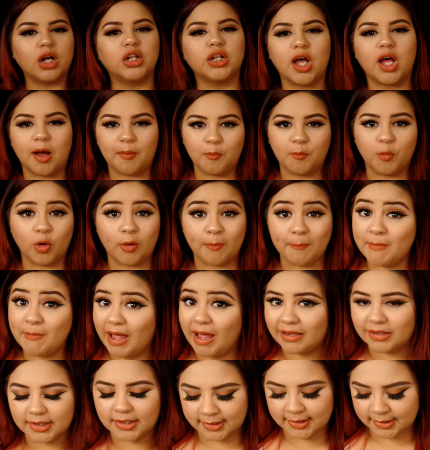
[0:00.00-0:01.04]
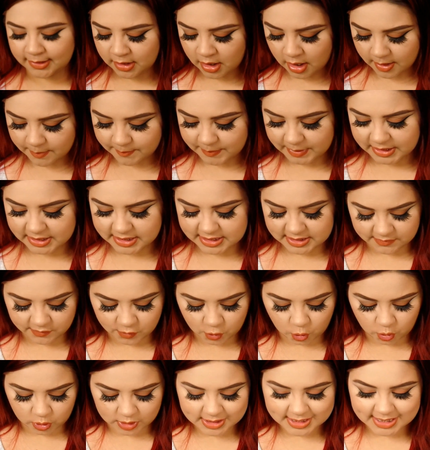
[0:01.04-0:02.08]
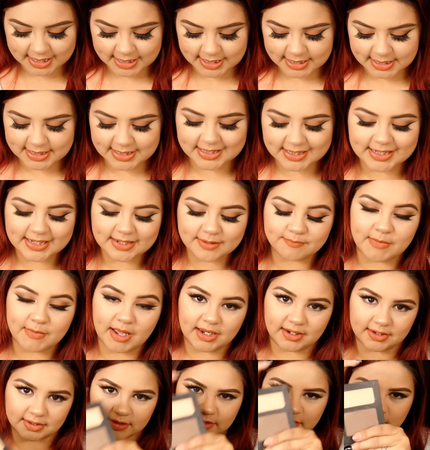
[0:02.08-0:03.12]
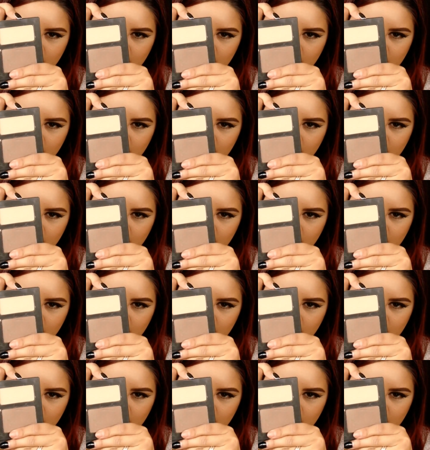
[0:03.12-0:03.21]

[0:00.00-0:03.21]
a lot more melon, because of course it is the melon